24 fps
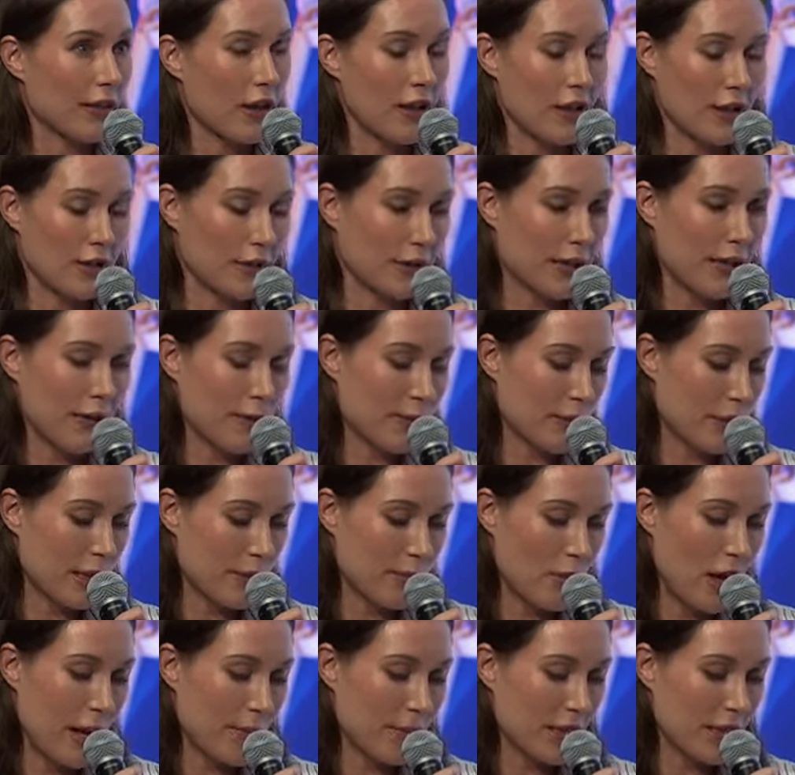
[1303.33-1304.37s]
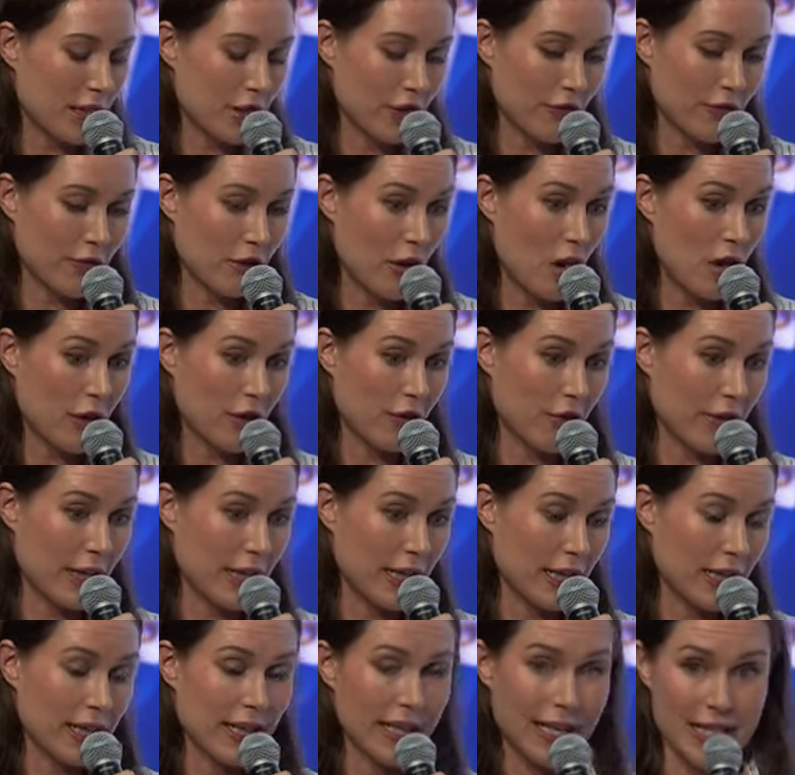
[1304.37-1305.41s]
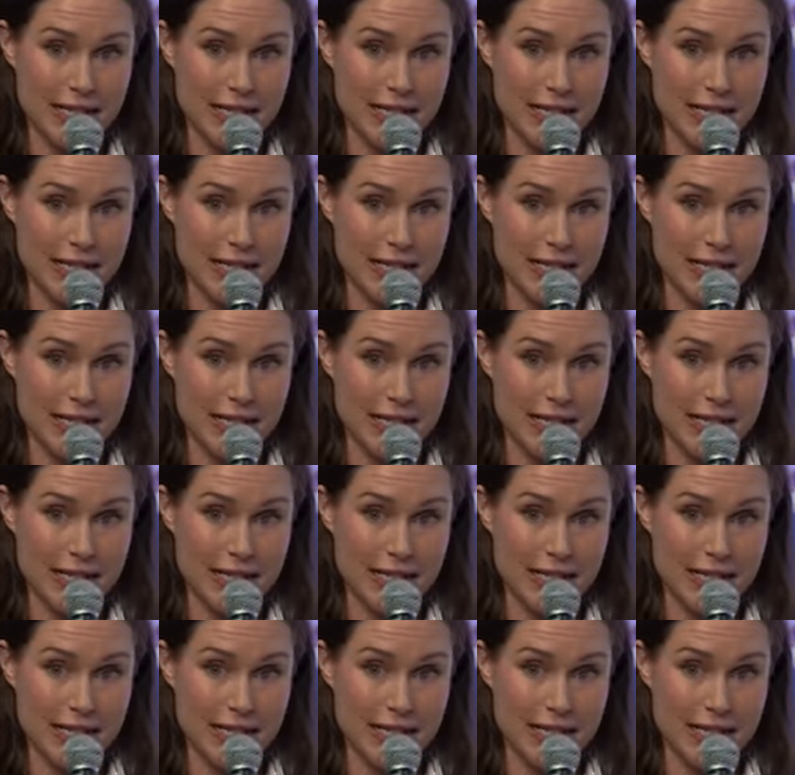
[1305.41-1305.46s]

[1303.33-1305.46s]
the prime minister of Hungary,